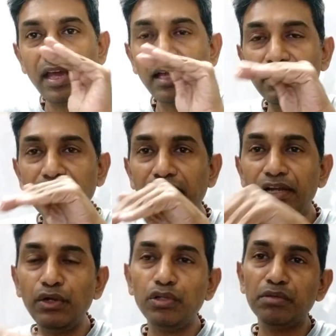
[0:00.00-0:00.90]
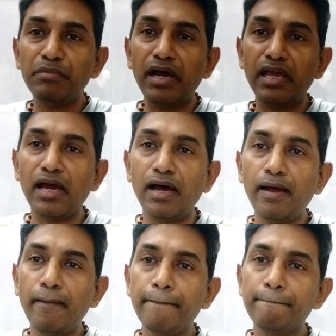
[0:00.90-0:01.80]
and then get into the
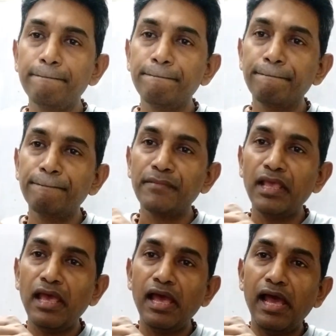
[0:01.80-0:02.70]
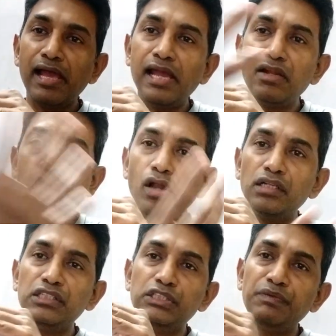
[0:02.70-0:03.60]
Maya, again all
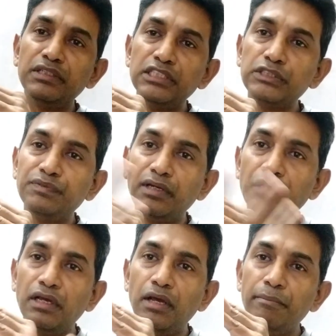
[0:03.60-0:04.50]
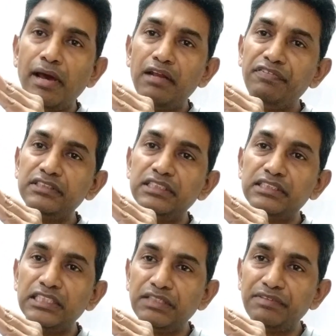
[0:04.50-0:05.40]
the situations will manifest in
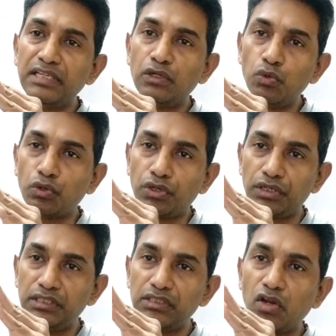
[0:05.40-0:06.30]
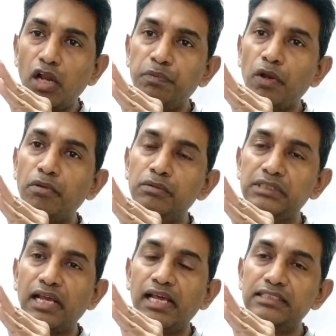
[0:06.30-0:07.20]
such a way that, look, these are all problems
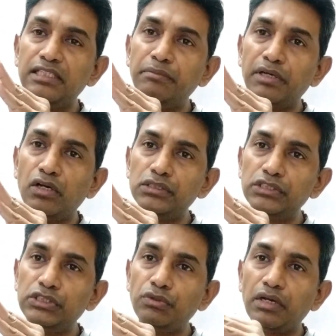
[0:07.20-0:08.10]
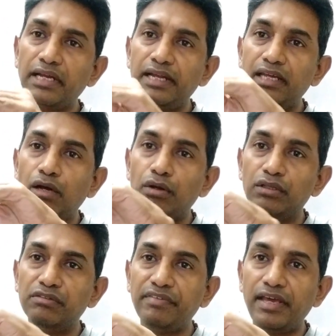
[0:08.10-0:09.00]
arising because you are getting out
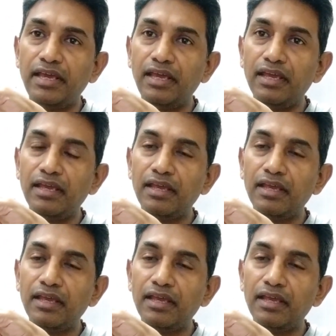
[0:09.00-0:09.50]
of the way.